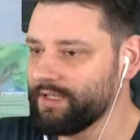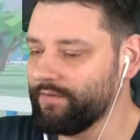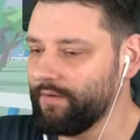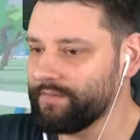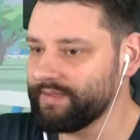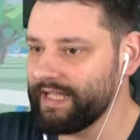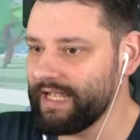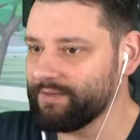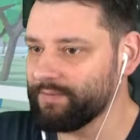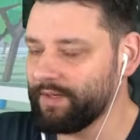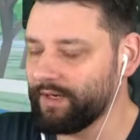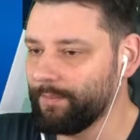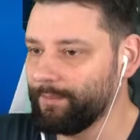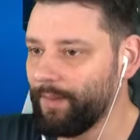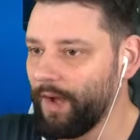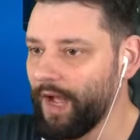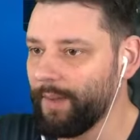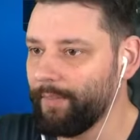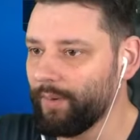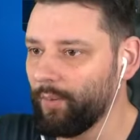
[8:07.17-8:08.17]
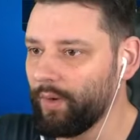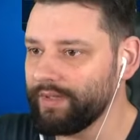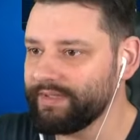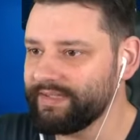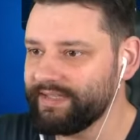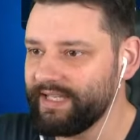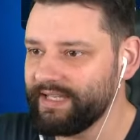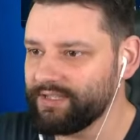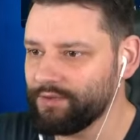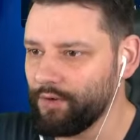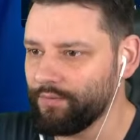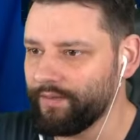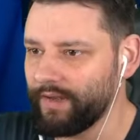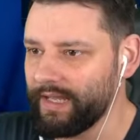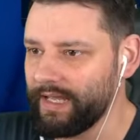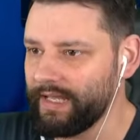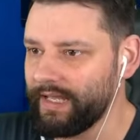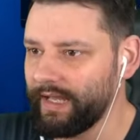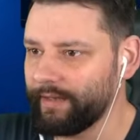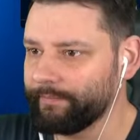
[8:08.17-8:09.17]
stuff upstairs we got to buy. But what's this over
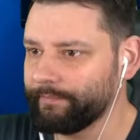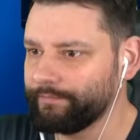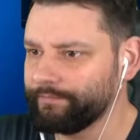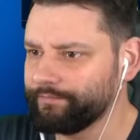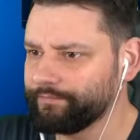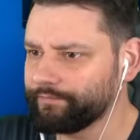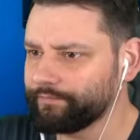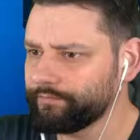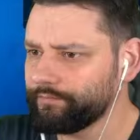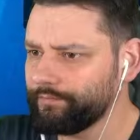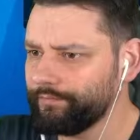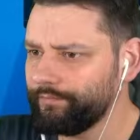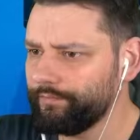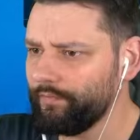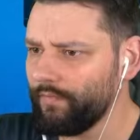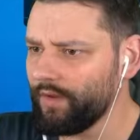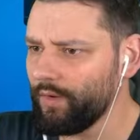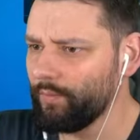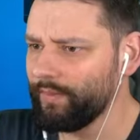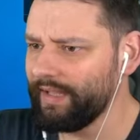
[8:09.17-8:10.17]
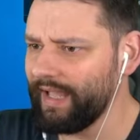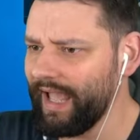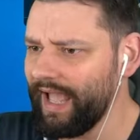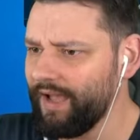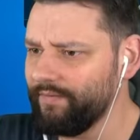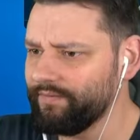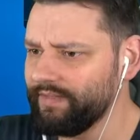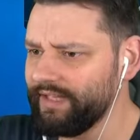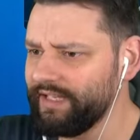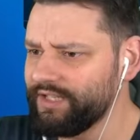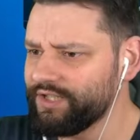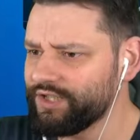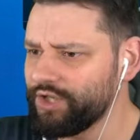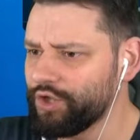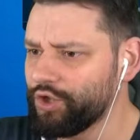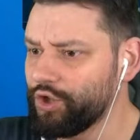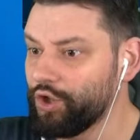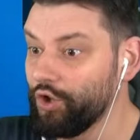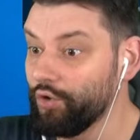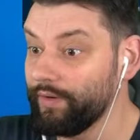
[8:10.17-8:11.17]
here? We have the
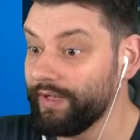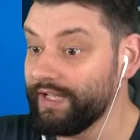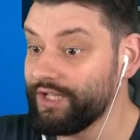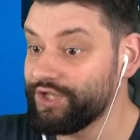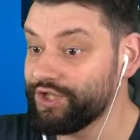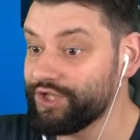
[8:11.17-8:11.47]
security